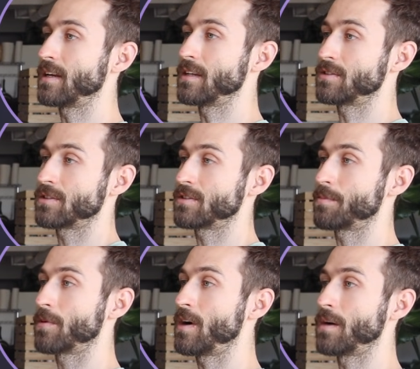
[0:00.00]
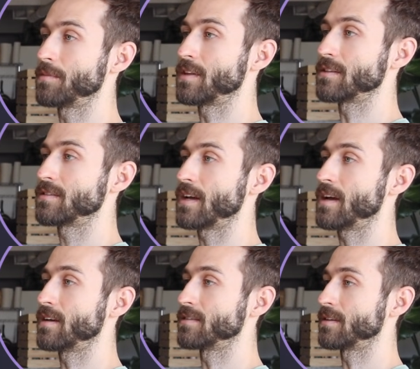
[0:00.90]
it's just a prompt that
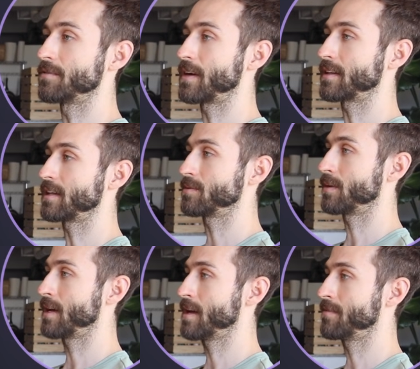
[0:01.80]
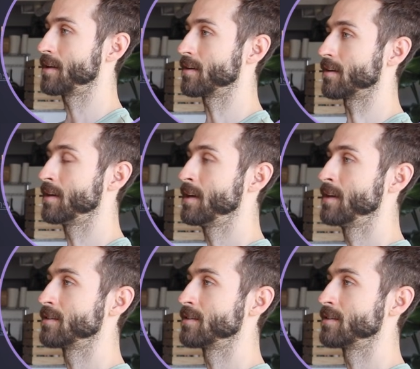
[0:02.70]
says, in fact, that's what I have here.